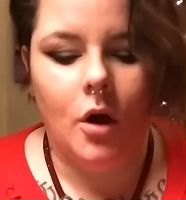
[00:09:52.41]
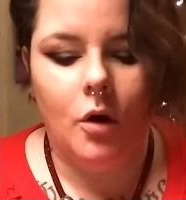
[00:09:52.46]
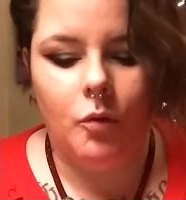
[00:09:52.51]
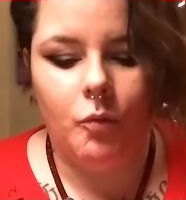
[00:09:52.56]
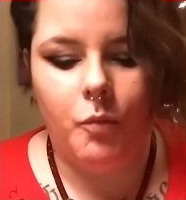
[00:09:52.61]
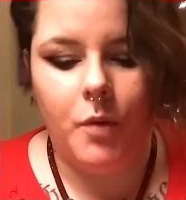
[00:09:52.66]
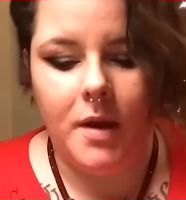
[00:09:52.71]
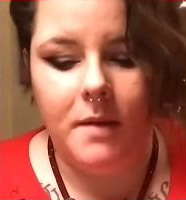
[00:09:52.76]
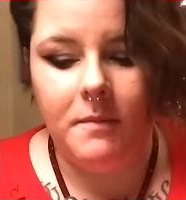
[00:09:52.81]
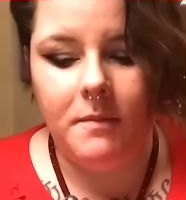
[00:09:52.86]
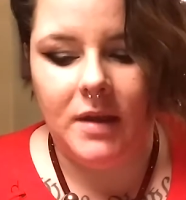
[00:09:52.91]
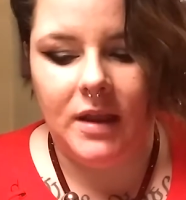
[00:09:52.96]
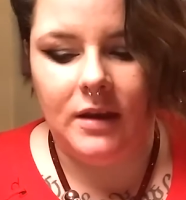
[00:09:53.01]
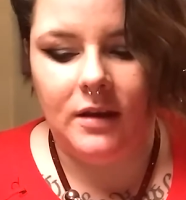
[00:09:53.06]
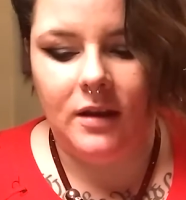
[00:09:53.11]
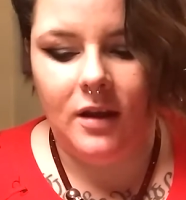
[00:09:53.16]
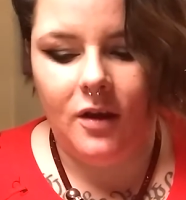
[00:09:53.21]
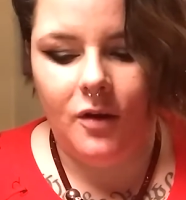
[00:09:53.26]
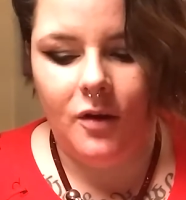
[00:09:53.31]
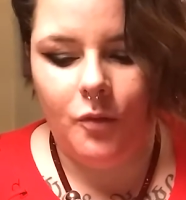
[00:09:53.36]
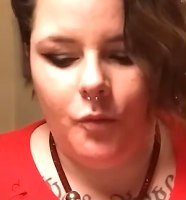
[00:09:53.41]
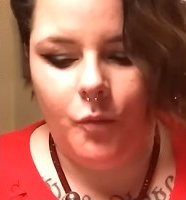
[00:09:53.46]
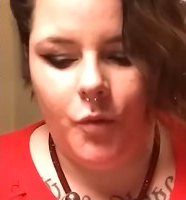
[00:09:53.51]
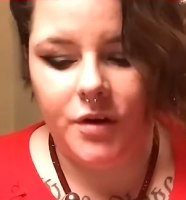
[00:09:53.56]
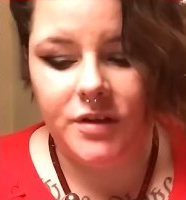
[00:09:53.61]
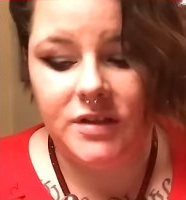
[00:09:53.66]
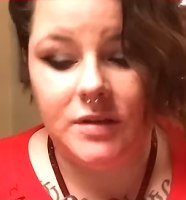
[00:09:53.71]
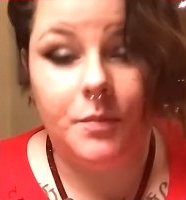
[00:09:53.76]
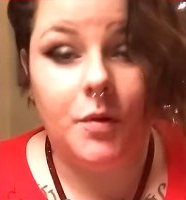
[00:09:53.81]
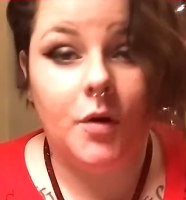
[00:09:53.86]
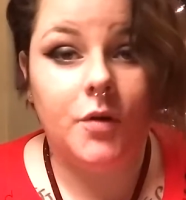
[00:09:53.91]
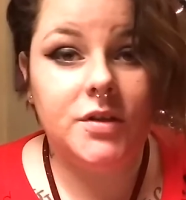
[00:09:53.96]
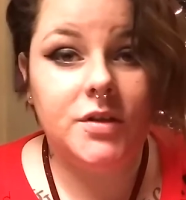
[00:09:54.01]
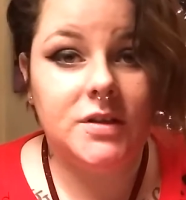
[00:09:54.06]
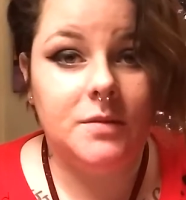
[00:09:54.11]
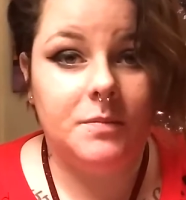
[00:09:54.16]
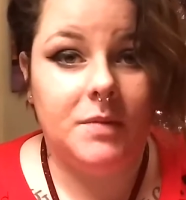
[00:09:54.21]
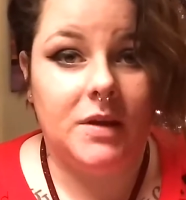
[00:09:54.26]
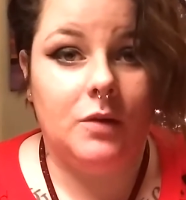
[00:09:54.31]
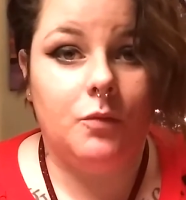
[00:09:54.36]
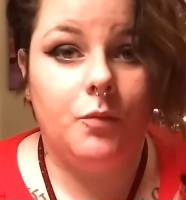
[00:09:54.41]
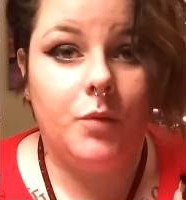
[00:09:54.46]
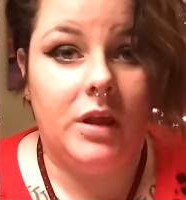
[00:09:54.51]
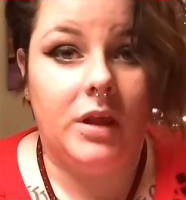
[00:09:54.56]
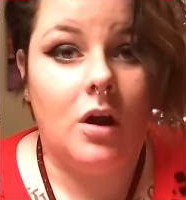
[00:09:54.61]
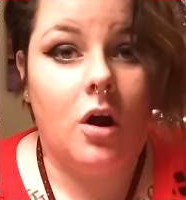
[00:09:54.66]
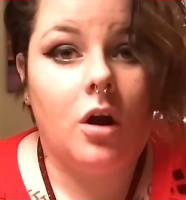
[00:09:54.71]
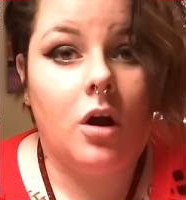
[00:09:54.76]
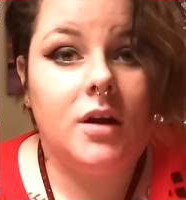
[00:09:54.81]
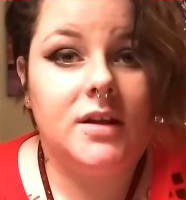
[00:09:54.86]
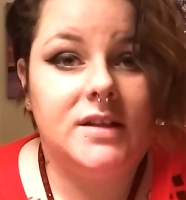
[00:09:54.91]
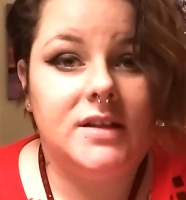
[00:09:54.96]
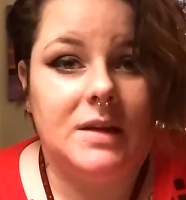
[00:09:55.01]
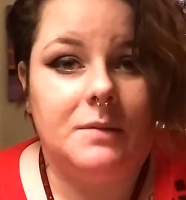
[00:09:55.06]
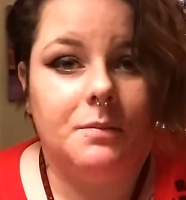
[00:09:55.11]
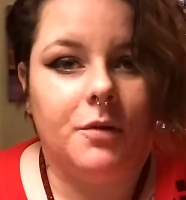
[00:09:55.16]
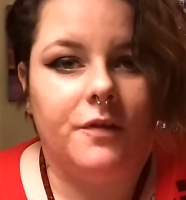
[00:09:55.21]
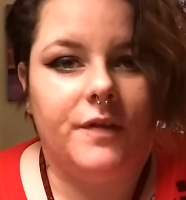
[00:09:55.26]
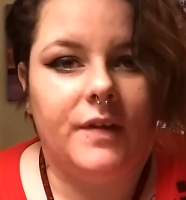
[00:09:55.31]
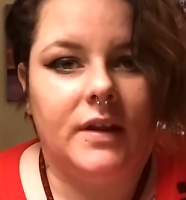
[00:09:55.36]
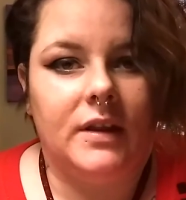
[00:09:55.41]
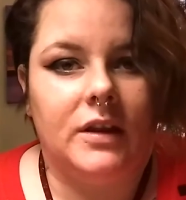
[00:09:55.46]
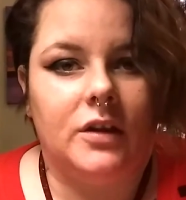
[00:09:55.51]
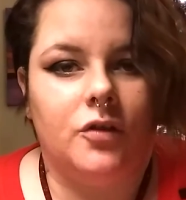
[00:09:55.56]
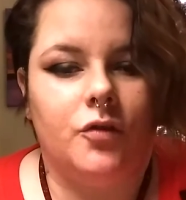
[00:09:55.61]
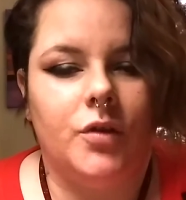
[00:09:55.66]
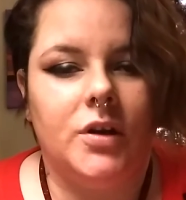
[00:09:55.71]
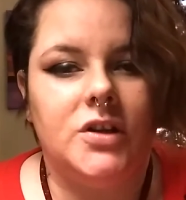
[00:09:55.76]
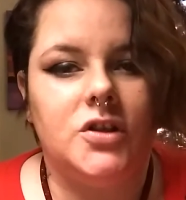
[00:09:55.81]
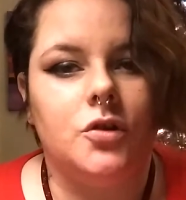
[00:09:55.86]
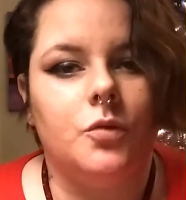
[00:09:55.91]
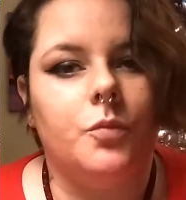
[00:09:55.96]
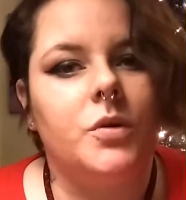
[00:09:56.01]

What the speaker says: Women, we are a deeper feeling creature.